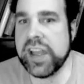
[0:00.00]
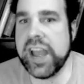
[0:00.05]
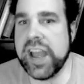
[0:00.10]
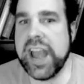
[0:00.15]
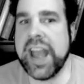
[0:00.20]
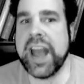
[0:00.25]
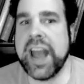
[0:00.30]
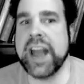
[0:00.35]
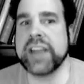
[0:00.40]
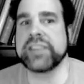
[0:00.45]

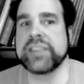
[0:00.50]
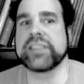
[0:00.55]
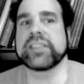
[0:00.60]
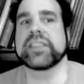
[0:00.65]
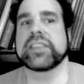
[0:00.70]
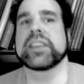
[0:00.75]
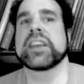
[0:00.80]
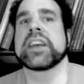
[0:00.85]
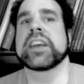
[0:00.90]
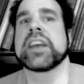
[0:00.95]
and
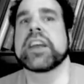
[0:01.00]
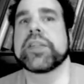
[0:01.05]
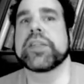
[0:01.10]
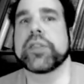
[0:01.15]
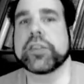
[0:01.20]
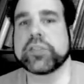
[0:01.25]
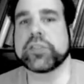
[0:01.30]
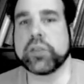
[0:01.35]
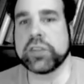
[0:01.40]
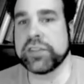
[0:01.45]

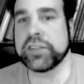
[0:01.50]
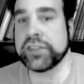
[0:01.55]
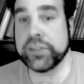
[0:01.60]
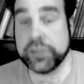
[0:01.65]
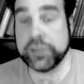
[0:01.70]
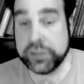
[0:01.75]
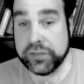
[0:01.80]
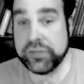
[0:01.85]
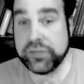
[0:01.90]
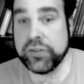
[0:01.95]
they're sort of still
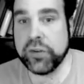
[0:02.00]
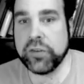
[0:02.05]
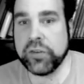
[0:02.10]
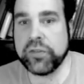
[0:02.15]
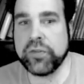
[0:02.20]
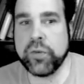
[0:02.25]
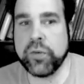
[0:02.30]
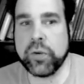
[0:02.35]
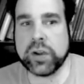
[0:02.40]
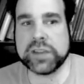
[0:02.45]
in full
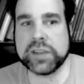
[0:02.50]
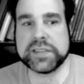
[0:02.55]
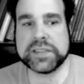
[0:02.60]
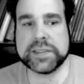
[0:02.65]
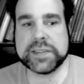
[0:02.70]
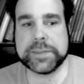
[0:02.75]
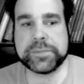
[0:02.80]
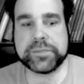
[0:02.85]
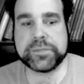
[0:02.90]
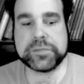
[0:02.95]
force.